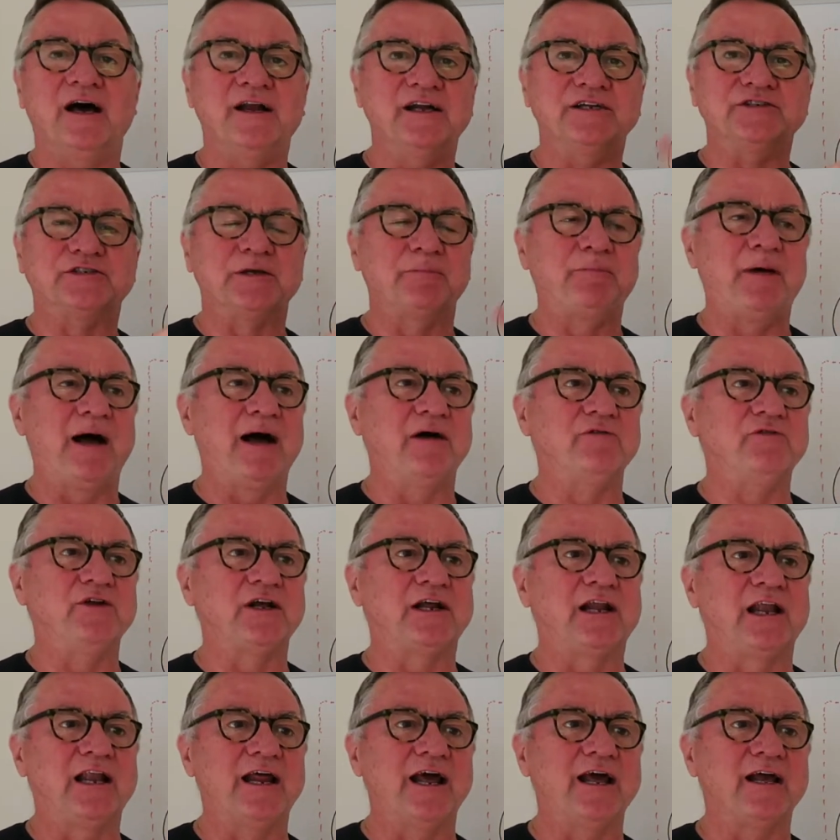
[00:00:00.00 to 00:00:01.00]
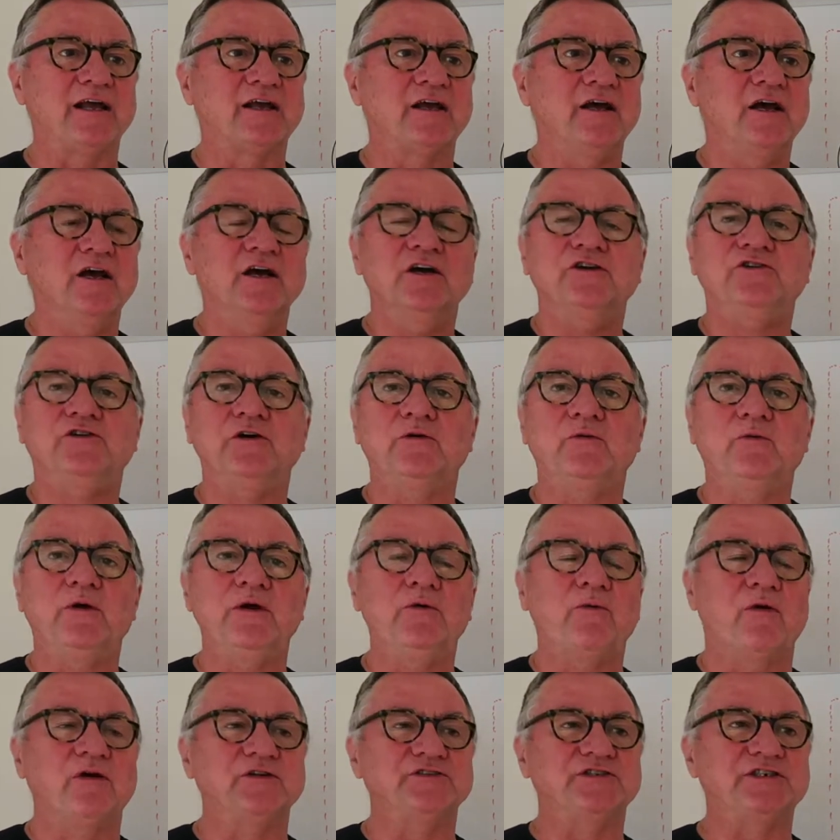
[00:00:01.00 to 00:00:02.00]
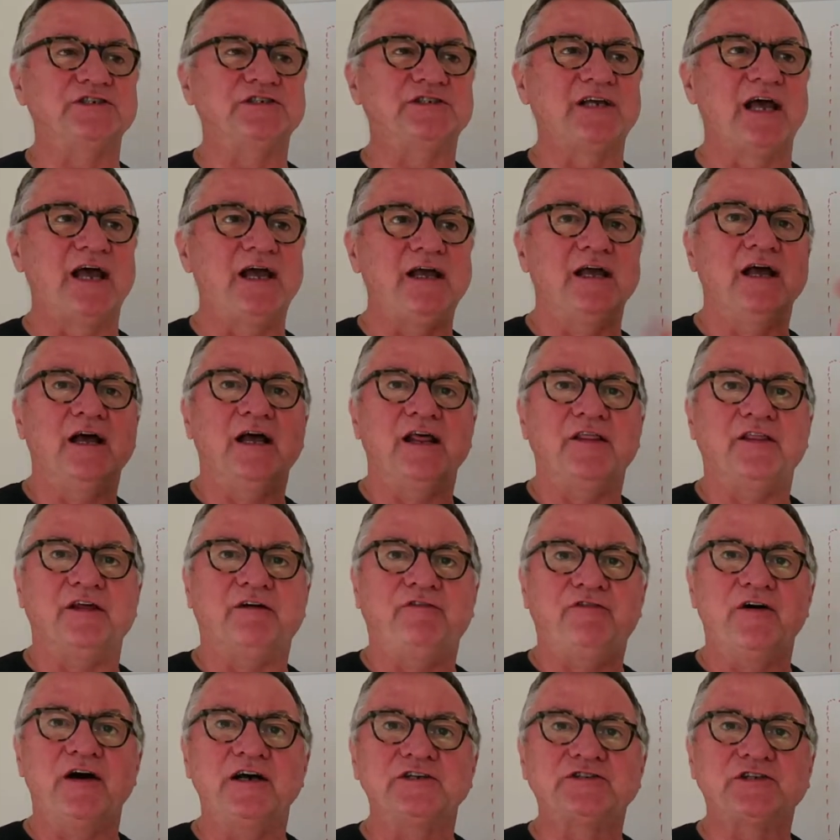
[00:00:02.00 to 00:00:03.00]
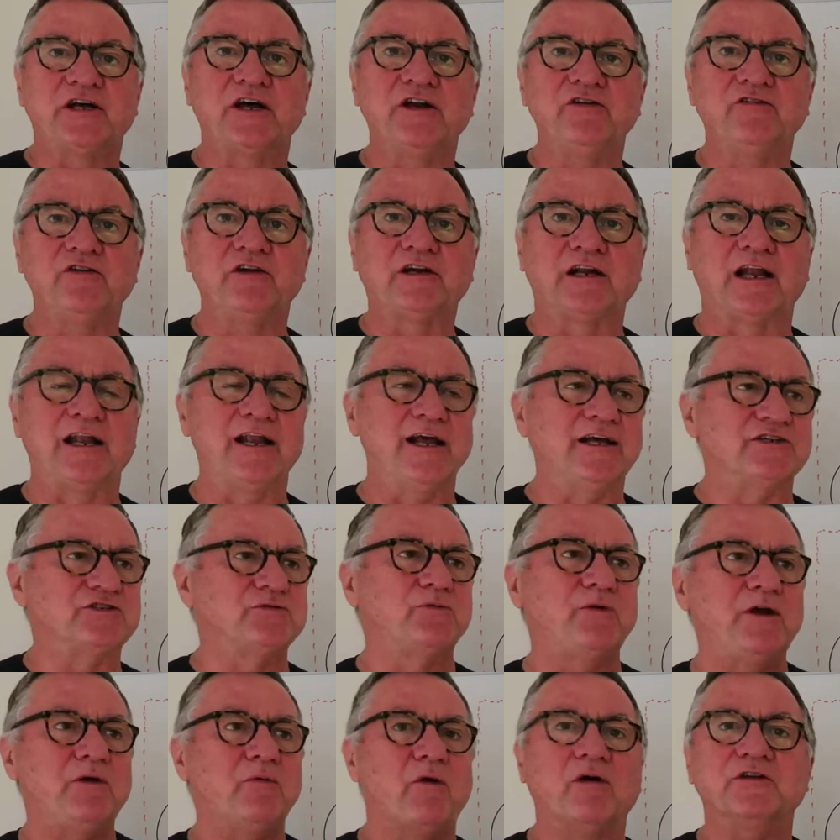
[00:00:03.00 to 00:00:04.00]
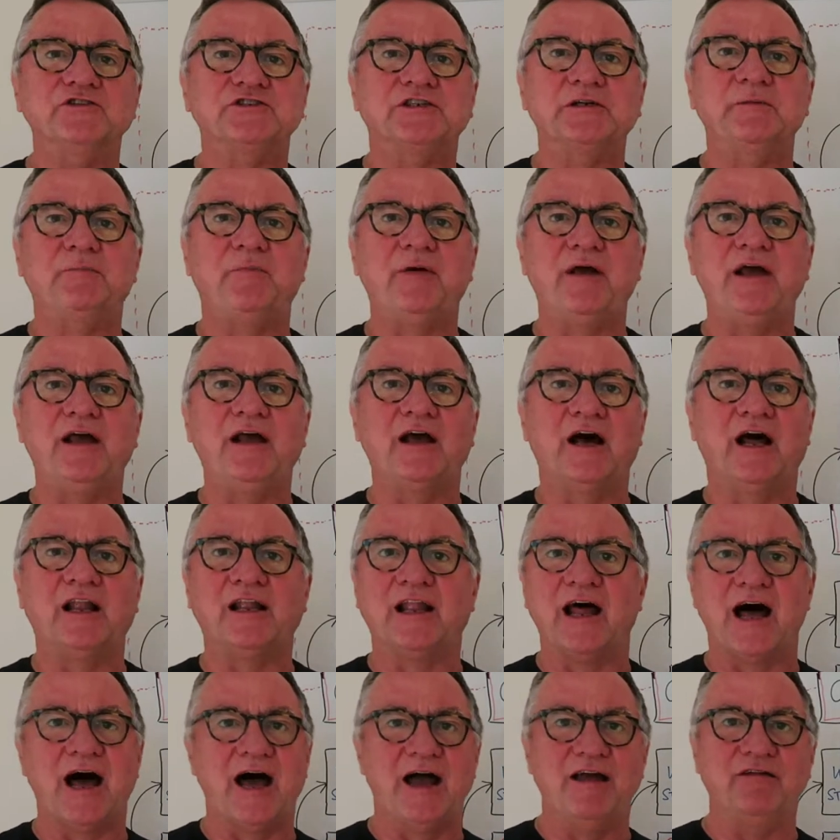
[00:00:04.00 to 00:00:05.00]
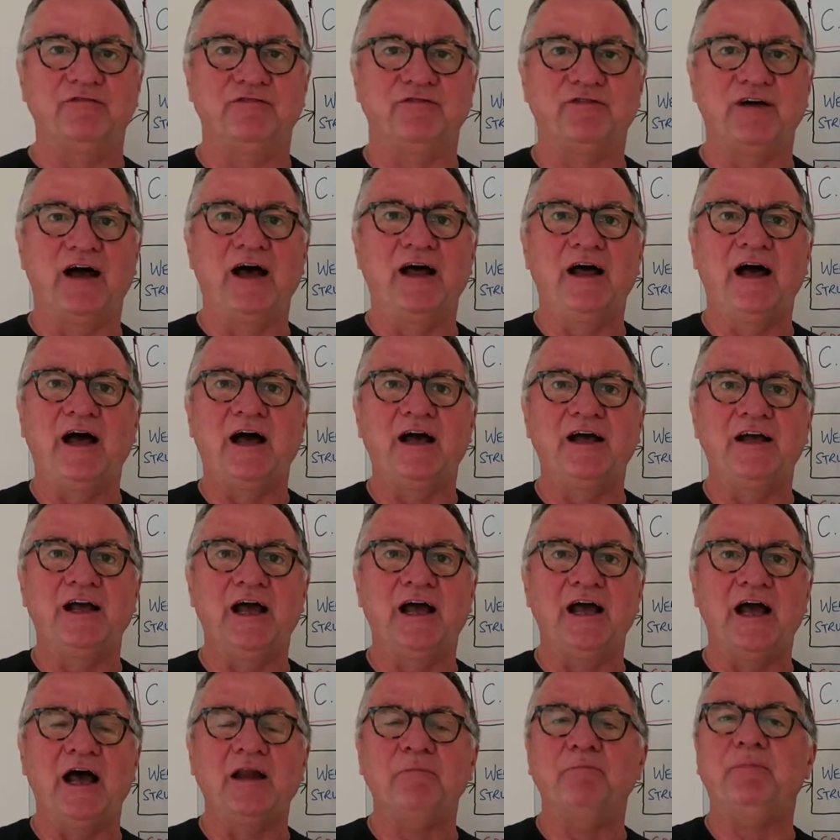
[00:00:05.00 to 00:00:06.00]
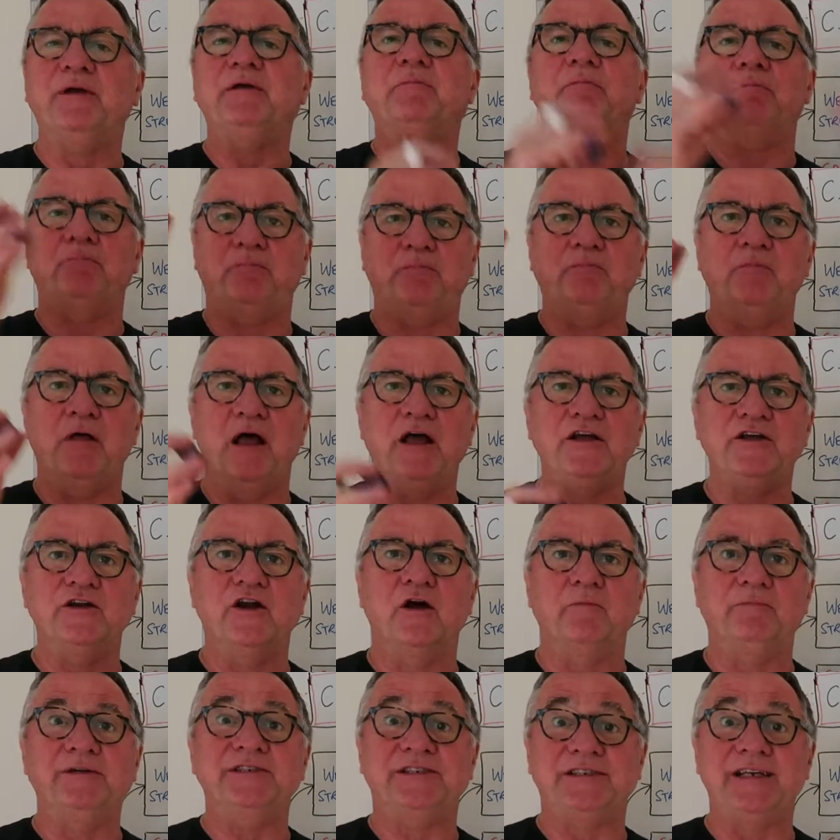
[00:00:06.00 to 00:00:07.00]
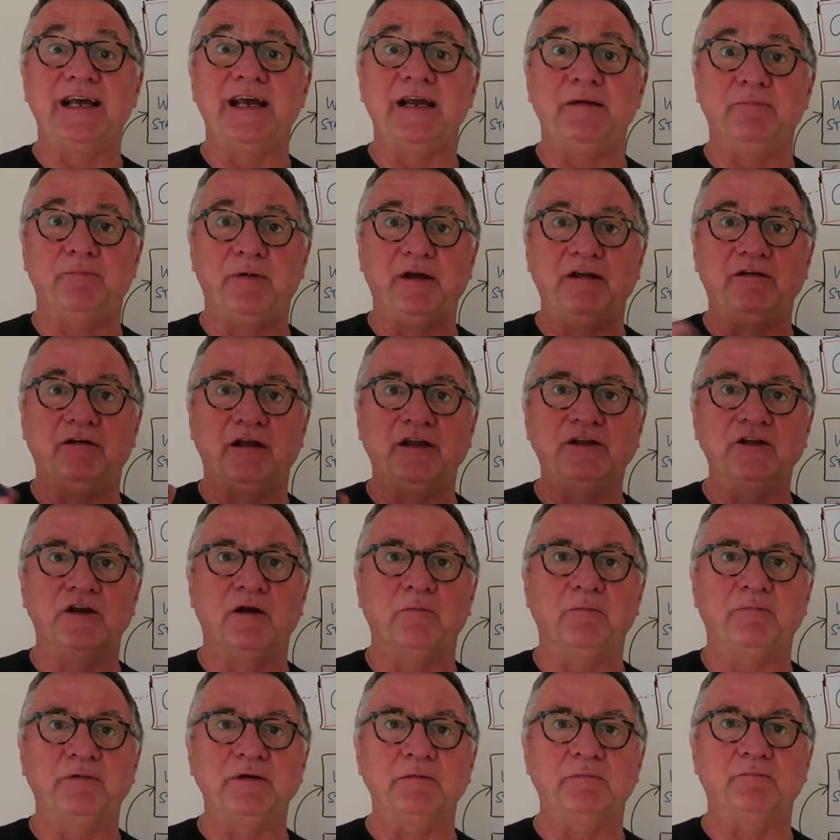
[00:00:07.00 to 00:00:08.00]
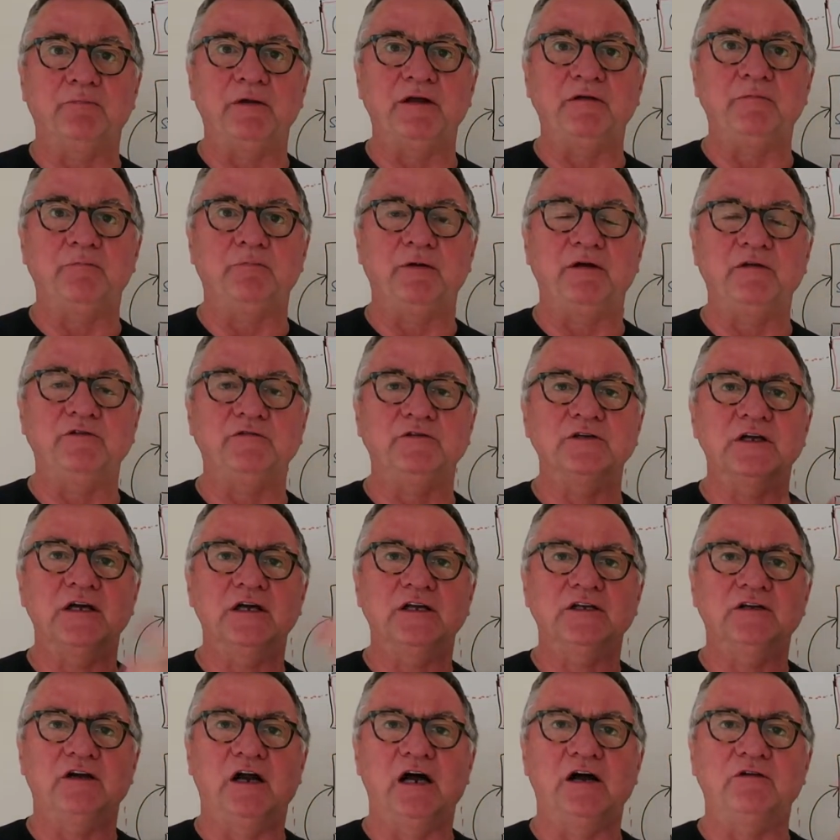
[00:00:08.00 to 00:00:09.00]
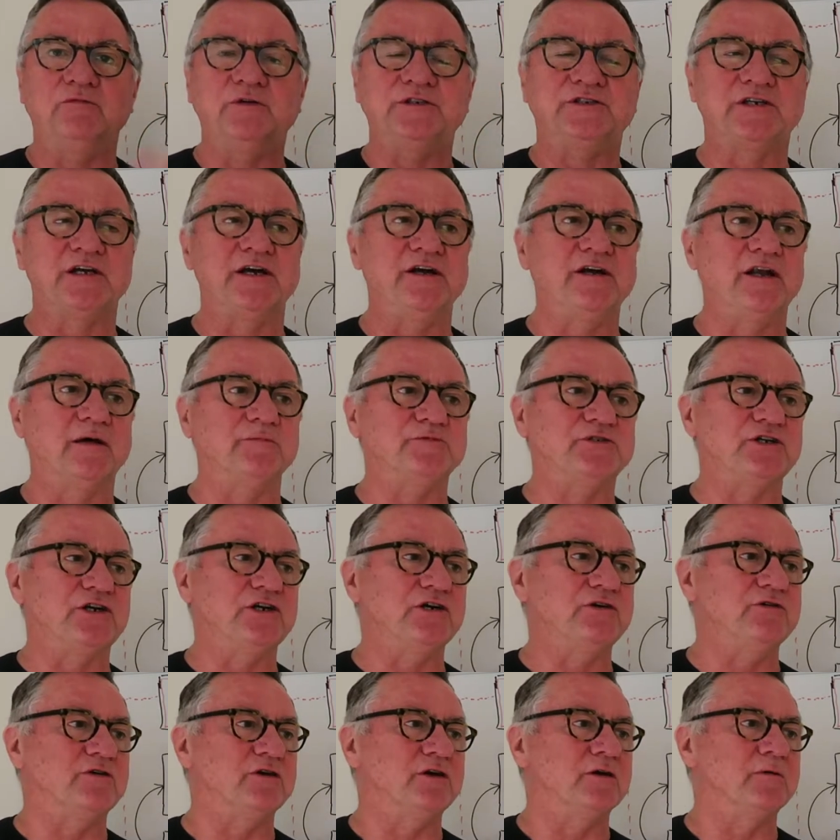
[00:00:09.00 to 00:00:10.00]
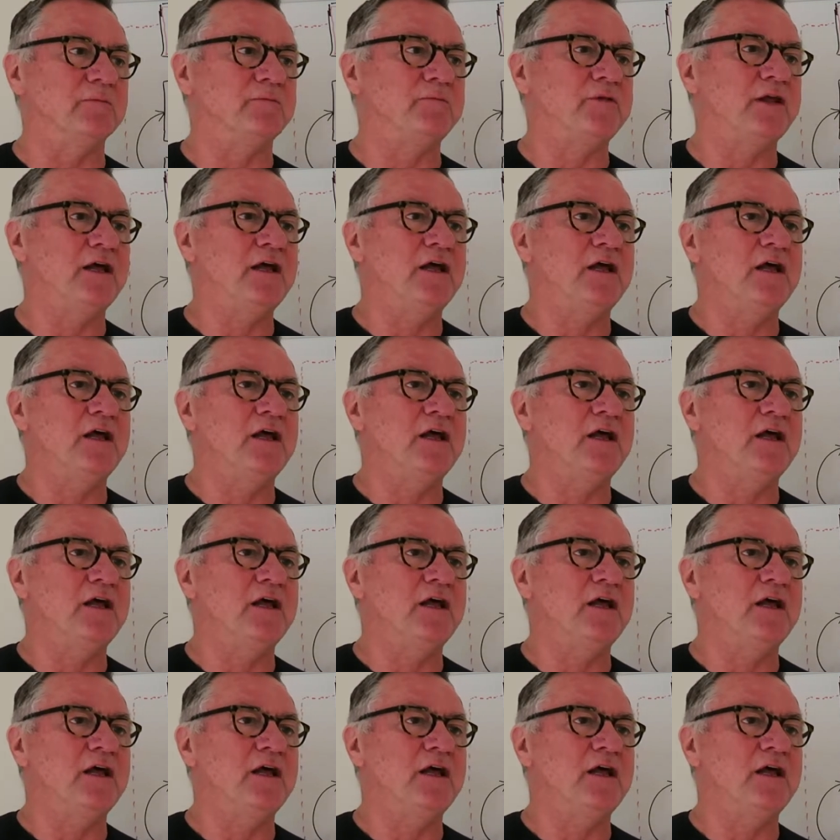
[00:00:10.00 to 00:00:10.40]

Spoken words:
and it's £1 a click, do we want to say the first 100 clicks we want to be alive and be seen, be returned up to Google?